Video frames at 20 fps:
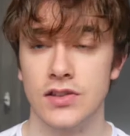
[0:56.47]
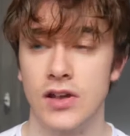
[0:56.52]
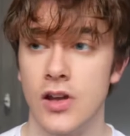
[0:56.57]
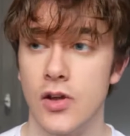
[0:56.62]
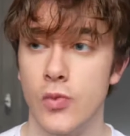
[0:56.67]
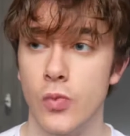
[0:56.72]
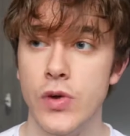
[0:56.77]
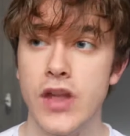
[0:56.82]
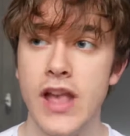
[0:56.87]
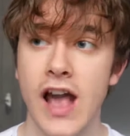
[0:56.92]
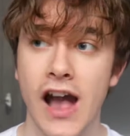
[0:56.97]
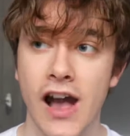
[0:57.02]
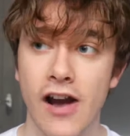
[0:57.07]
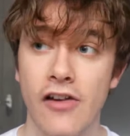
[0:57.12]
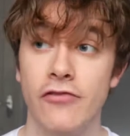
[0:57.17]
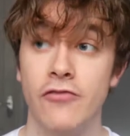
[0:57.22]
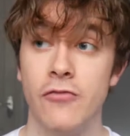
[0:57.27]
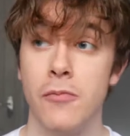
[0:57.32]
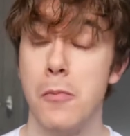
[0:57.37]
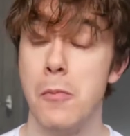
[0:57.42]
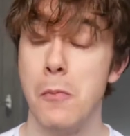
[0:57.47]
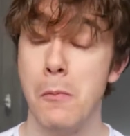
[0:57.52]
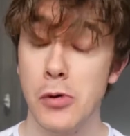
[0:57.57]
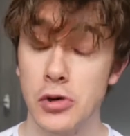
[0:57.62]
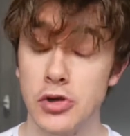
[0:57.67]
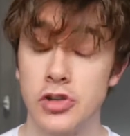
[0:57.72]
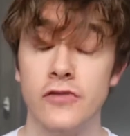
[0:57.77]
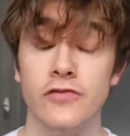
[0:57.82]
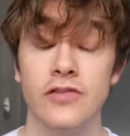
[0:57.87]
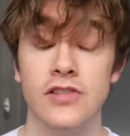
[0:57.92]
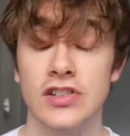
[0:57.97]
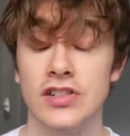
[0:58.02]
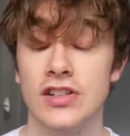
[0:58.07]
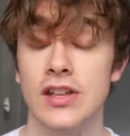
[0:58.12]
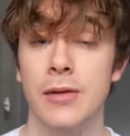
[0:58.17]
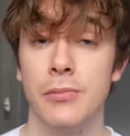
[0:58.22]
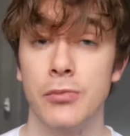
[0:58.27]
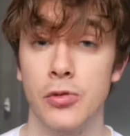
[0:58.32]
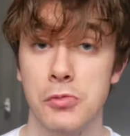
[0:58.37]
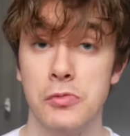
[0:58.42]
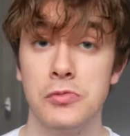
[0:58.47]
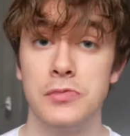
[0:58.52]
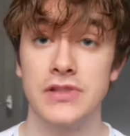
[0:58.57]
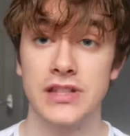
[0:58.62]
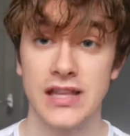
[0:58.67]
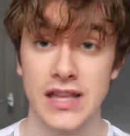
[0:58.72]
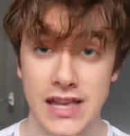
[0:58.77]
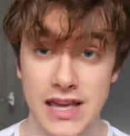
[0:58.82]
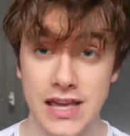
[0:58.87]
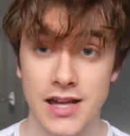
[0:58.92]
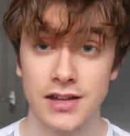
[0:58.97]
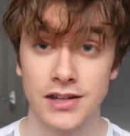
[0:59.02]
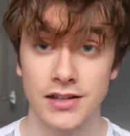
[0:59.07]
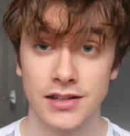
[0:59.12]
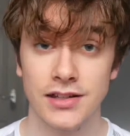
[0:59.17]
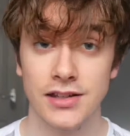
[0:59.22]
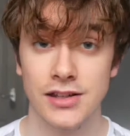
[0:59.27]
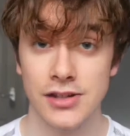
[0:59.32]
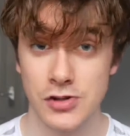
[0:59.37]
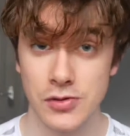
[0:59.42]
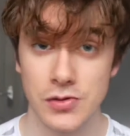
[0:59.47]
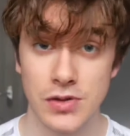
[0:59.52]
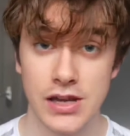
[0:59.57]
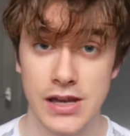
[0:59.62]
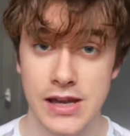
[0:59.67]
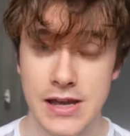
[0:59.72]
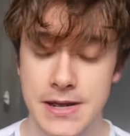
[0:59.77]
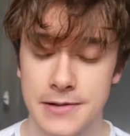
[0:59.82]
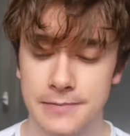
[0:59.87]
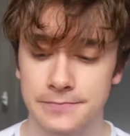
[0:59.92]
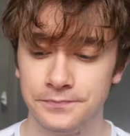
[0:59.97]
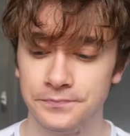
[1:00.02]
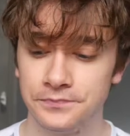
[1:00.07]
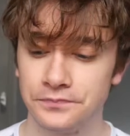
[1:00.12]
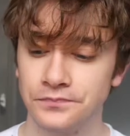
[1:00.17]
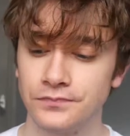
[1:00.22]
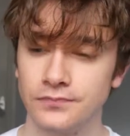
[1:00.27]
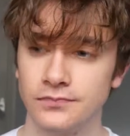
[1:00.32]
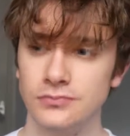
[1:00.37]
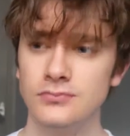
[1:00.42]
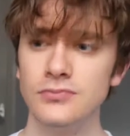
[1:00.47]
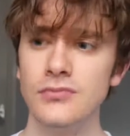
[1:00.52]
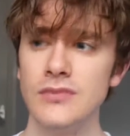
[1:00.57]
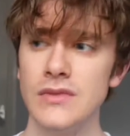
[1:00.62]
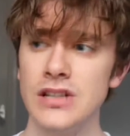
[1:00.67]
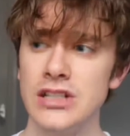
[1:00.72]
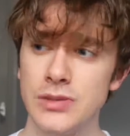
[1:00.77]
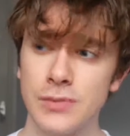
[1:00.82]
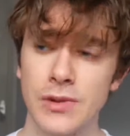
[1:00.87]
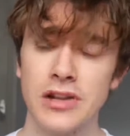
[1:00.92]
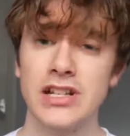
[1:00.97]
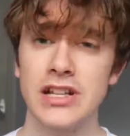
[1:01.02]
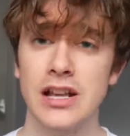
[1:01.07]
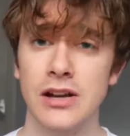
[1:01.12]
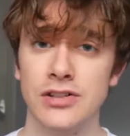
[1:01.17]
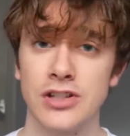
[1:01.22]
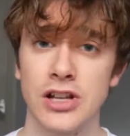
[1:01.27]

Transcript: And we have much of the same problems here in the UK, especially our